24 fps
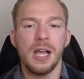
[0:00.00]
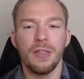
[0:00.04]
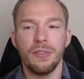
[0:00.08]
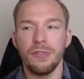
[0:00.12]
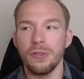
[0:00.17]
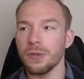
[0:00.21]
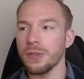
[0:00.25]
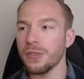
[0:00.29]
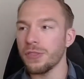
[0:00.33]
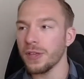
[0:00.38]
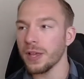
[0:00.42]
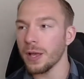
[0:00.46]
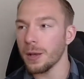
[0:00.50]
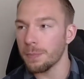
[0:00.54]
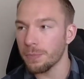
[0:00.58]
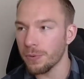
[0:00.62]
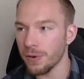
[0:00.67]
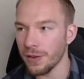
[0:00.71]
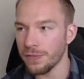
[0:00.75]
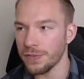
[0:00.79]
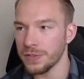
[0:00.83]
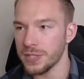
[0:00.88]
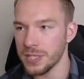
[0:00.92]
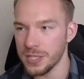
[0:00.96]
The only thing I'll
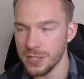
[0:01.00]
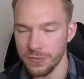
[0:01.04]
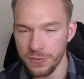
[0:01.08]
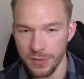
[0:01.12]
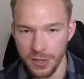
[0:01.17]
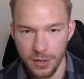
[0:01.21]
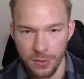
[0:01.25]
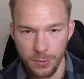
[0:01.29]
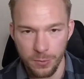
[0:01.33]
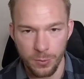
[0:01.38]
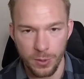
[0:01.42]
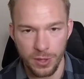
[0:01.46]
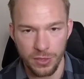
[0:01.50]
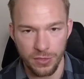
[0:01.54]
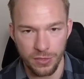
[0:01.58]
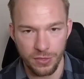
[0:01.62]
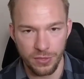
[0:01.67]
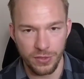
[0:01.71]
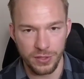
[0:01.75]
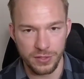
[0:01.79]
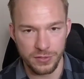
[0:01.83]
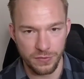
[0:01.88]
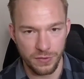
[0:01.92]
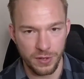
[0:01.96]
preface this vi- with
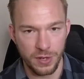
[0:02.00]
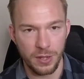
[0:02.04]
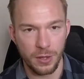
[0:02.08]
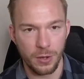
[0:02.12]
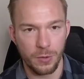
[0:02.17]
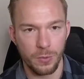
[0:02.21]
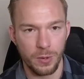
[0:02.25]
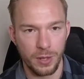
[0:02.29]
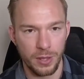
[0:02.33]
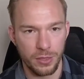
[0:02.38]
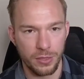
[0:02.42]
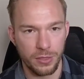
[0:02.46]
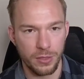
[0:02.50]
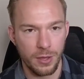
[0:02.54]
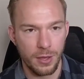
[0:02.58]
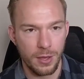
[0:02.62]
this video with